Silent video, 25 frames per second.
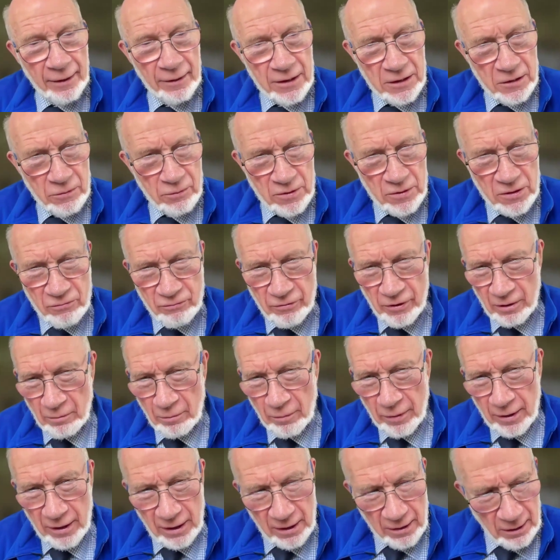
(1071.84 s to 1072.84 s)
And this was
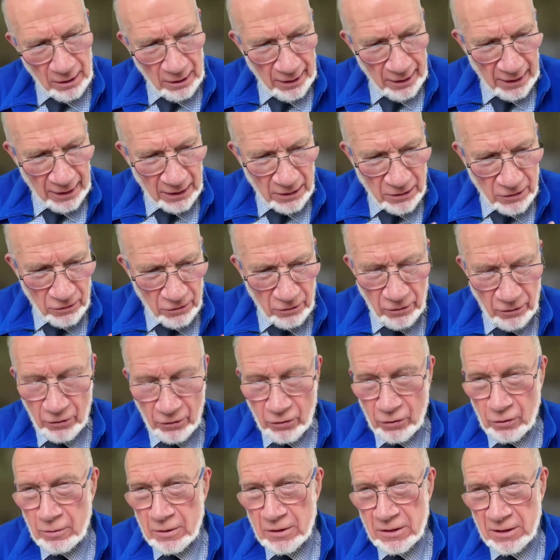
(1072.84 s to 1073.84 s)
run by the
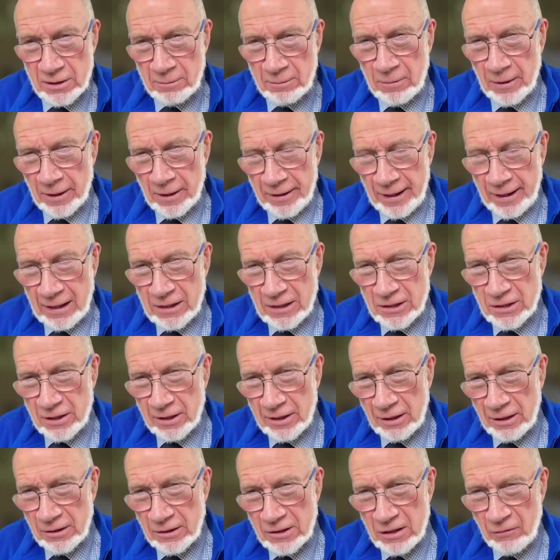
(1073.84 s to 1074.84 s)
lector, who was an
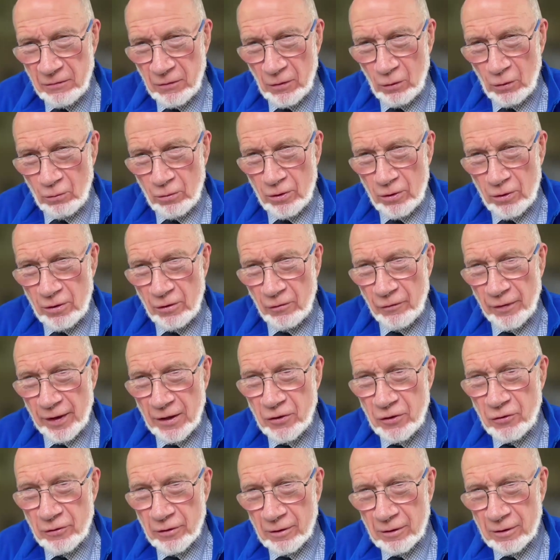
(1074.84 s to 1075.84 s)
exiled Civil War
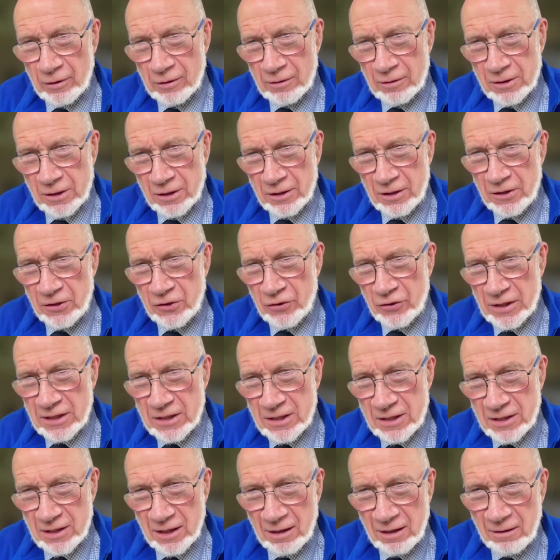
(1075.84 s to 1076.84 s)
veteran, who was an
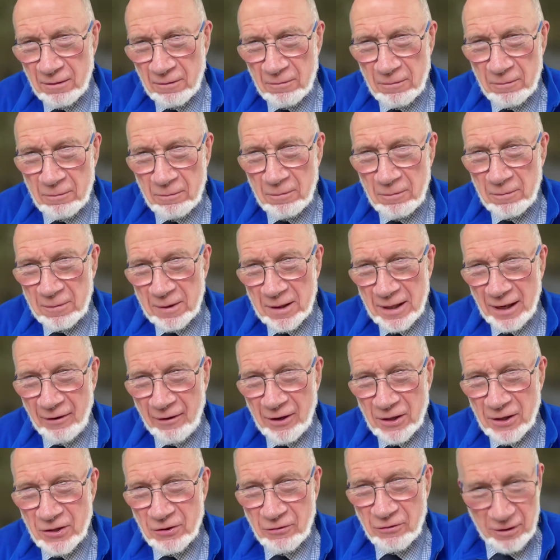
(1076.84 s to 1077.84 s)
interesting
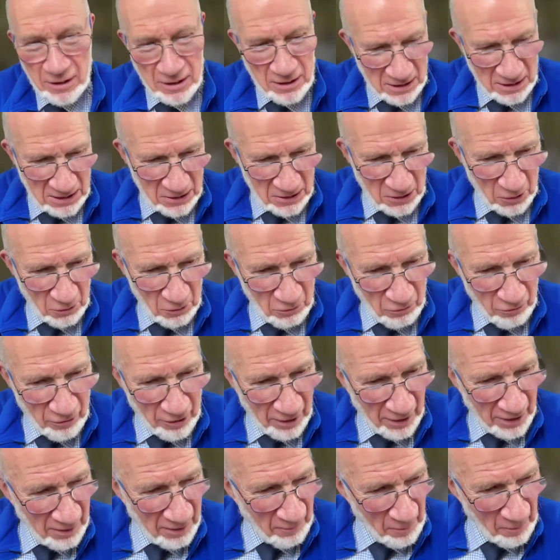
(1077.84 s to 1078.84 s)
character in his own
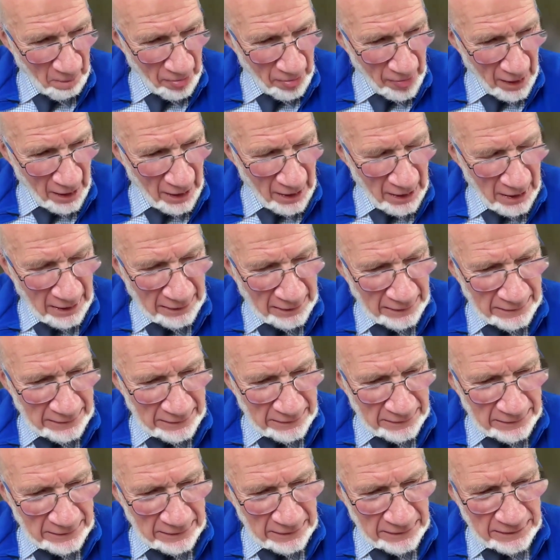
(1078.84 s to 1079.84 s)
right.
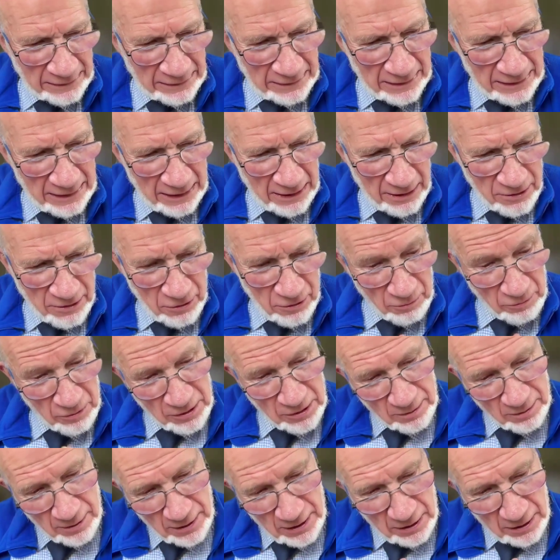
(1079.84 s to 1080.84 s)
And
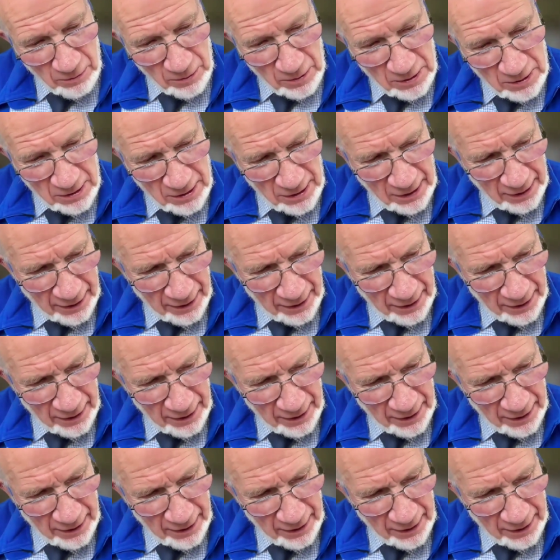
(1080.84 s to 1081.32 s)
so there was